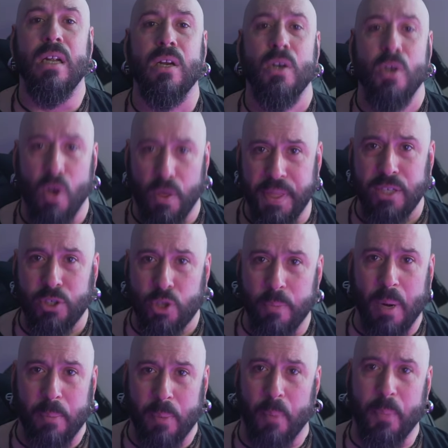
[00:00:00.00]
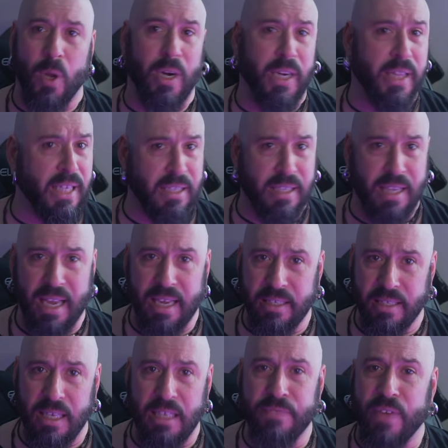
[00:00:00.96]
Nothing super popular these
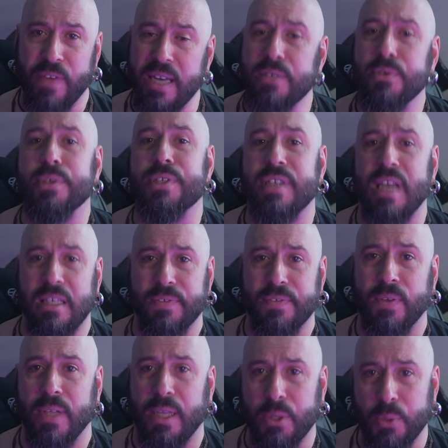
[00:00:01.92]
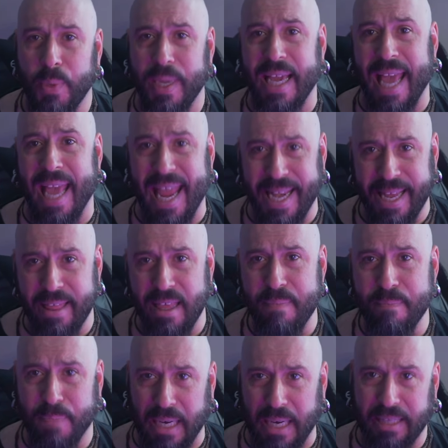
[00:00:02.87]
days is very successful at doing
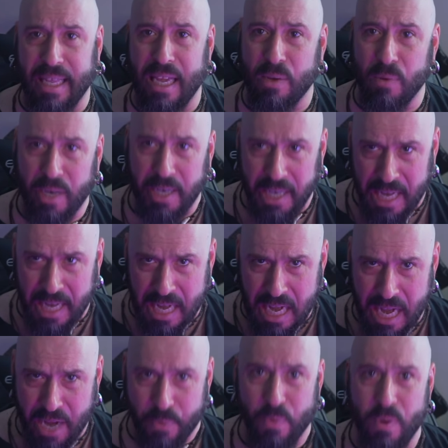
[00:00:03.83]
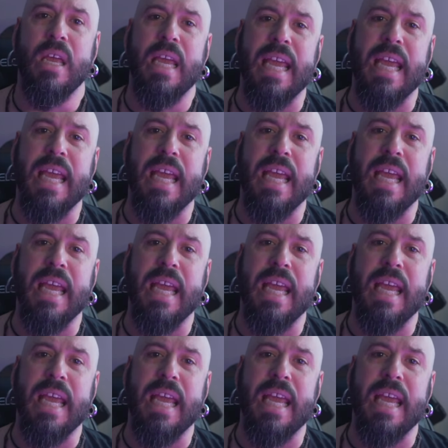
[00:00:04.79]
anything particularly new.